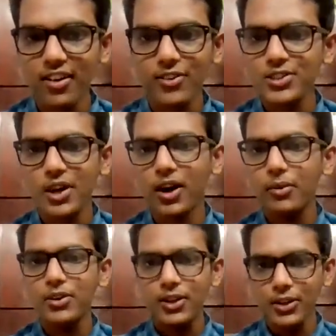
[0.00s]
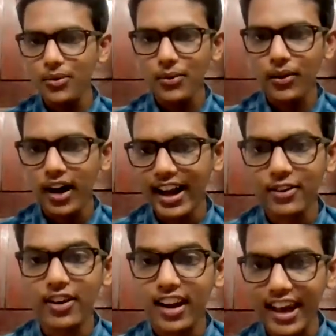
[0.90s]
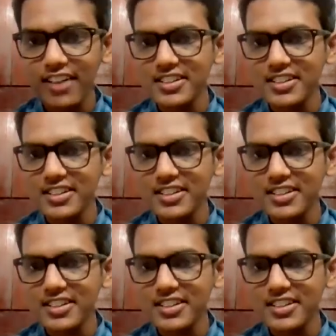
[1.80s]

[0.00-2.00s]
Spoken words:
also about you and your life